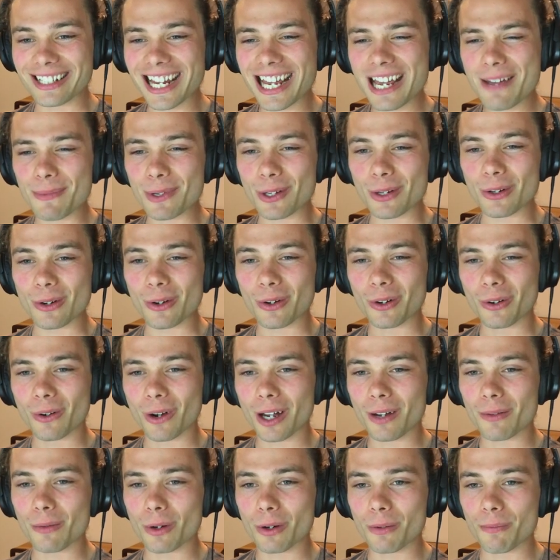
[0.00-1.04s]
Damn you. All
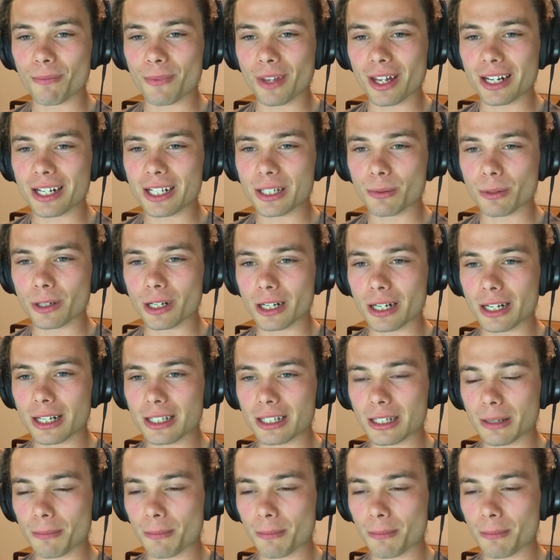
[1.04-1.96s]
right, well, that is what it is.